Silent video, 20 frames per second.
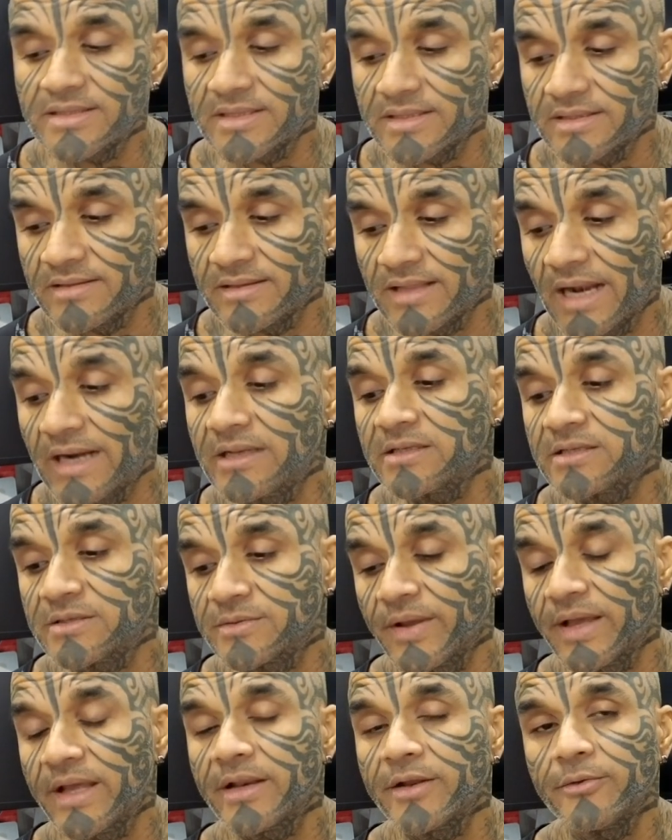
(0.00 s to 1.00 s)
And that is
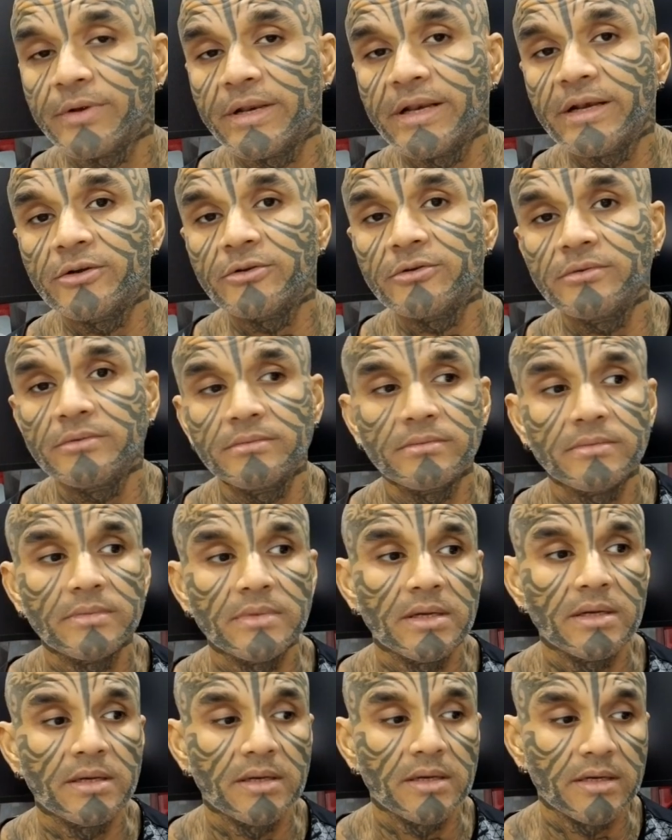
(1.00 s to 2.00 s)
where you need to
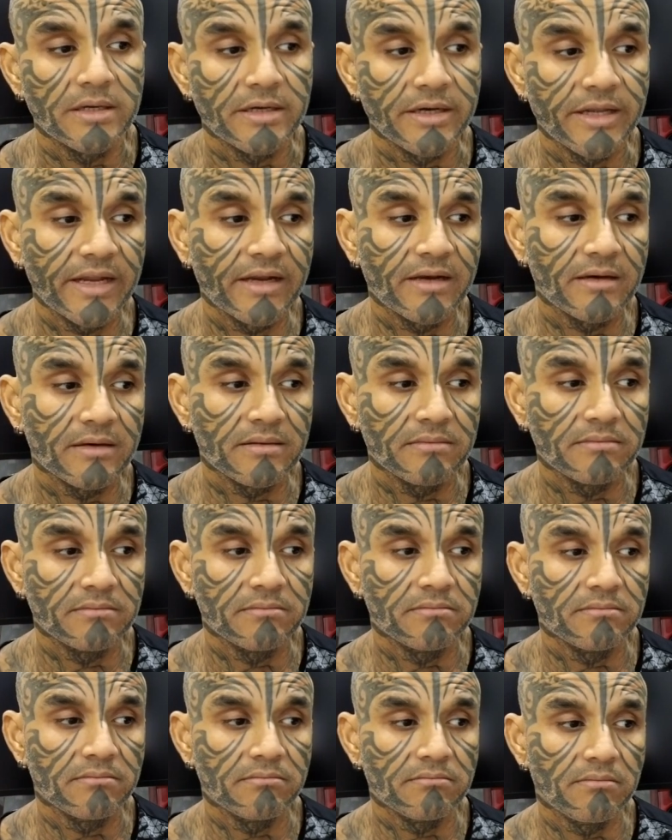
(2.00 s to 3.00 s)
take
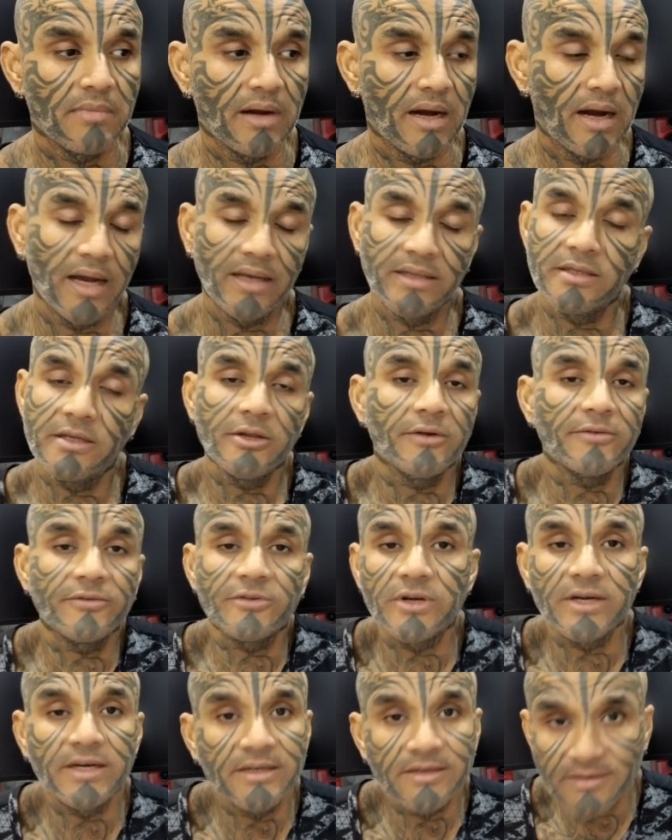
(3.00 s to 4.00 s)
either you have
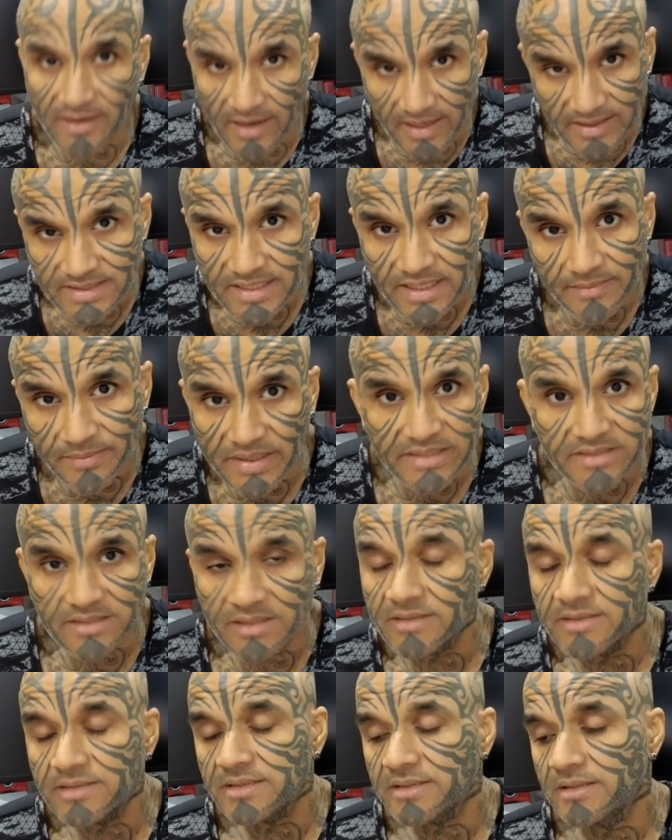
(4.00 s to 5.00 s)
to take drastic
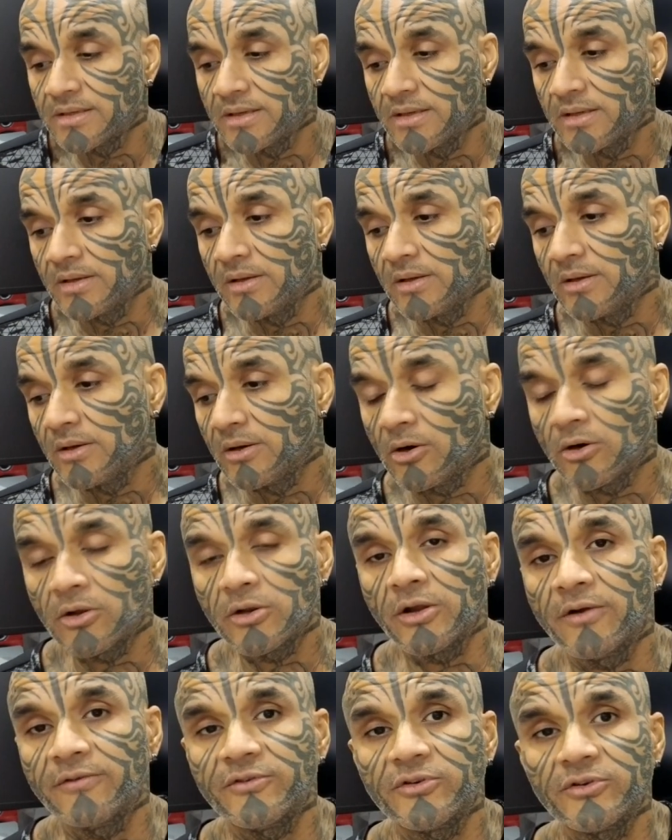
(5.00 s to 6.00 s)
measures or
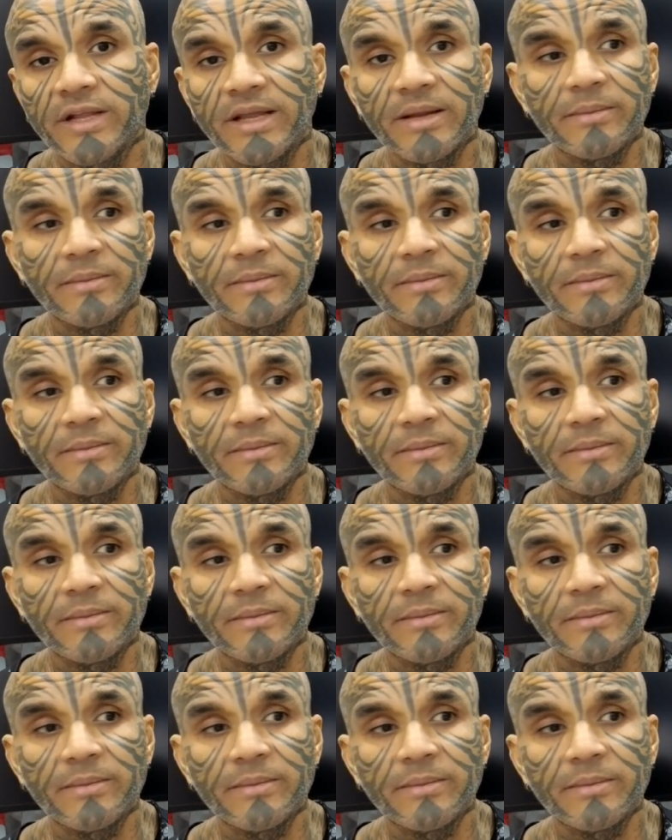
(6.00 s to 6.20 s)
you have to take